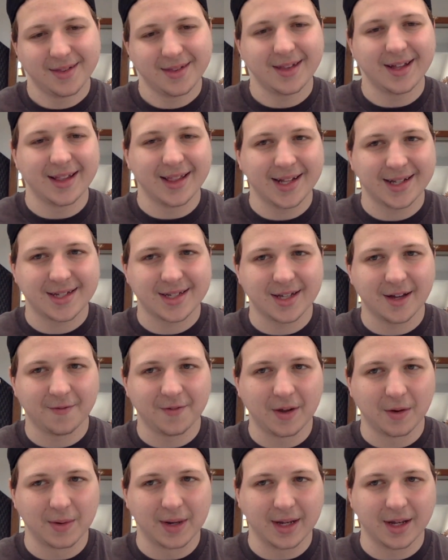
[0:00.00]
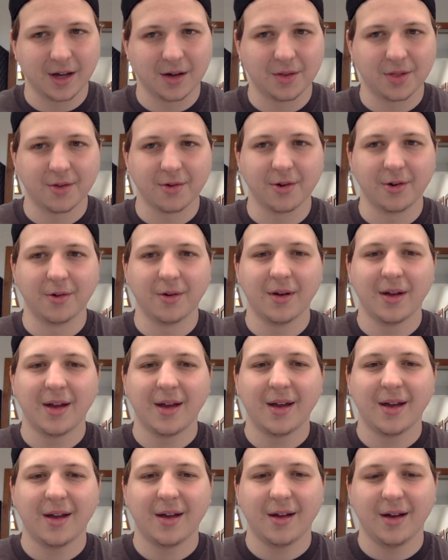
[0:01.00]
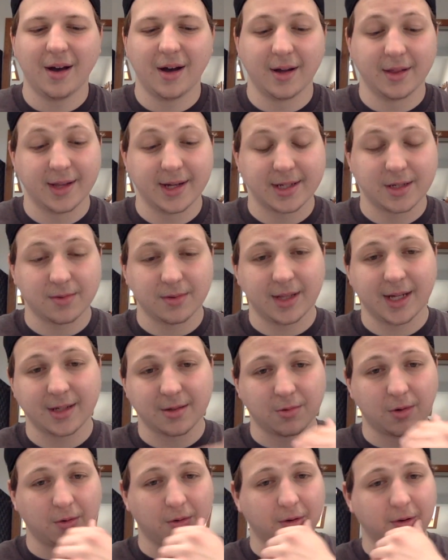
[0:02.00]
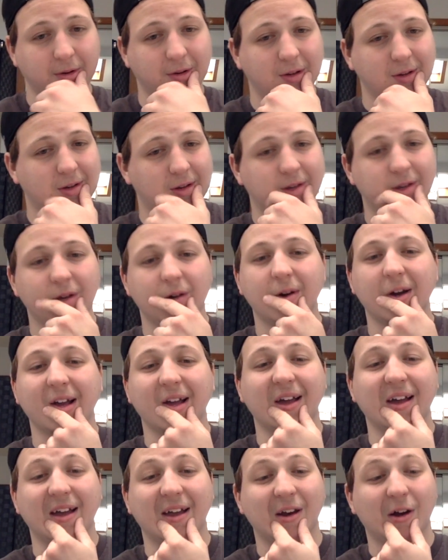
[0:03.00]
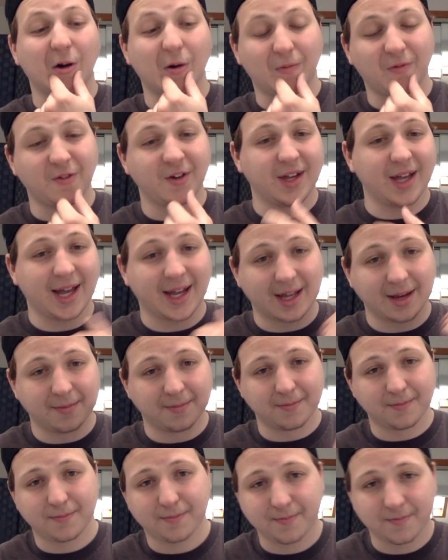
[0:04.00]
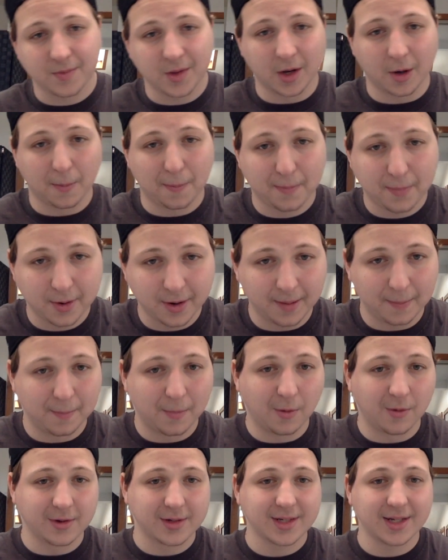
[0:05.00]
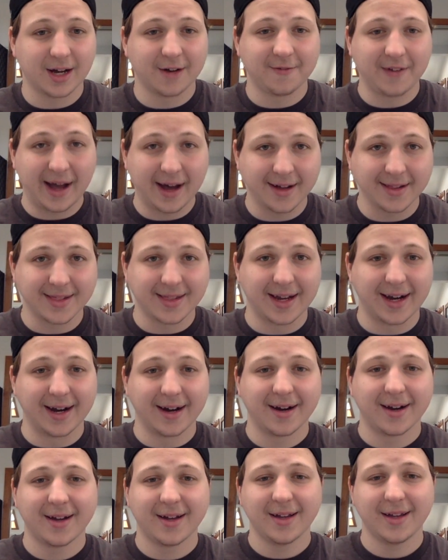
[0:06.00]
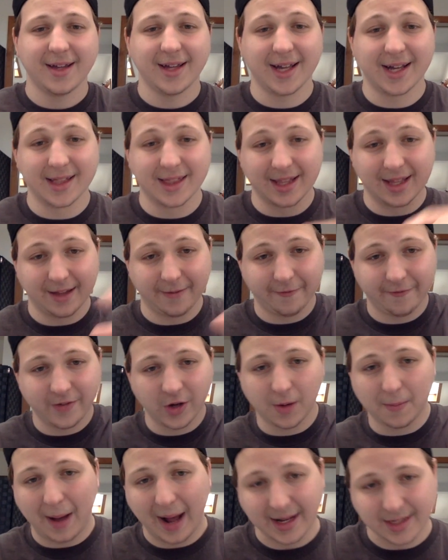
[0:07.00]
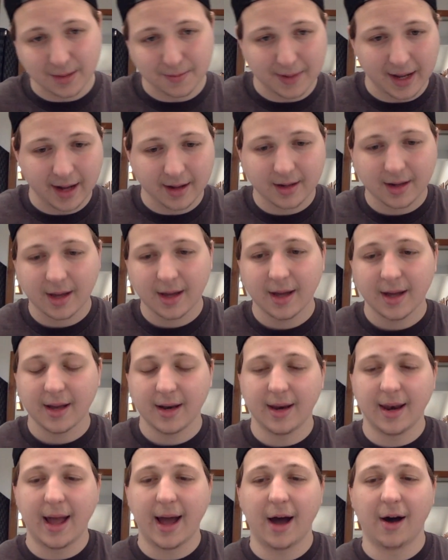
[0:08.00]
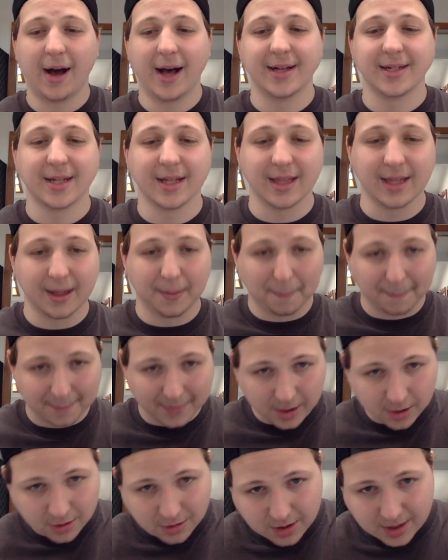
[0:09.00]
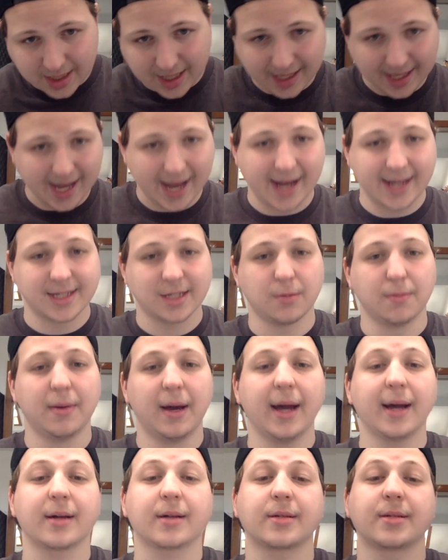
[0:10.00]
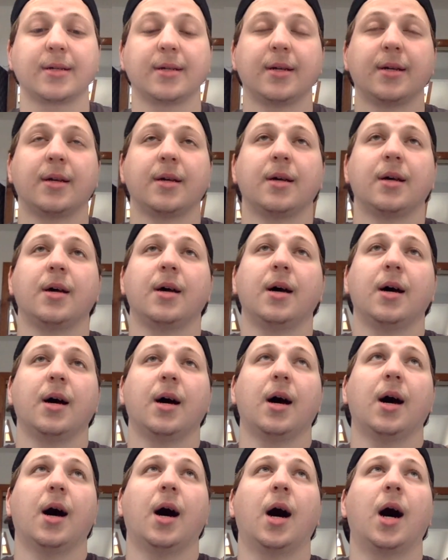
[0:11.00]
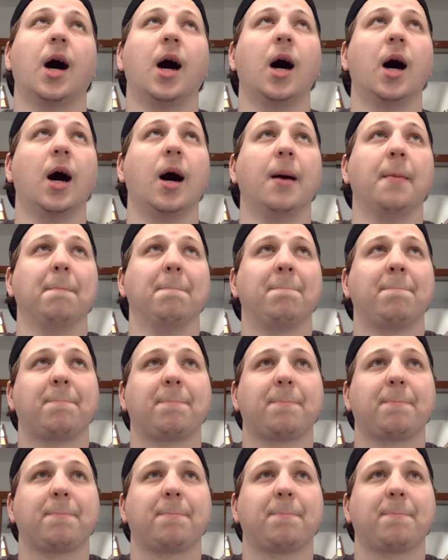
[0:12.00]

that's stuff that we go through. That's what we're doing, and hopefully I can put more stuff out there in the film aspect. Now, as of the music aspect, I've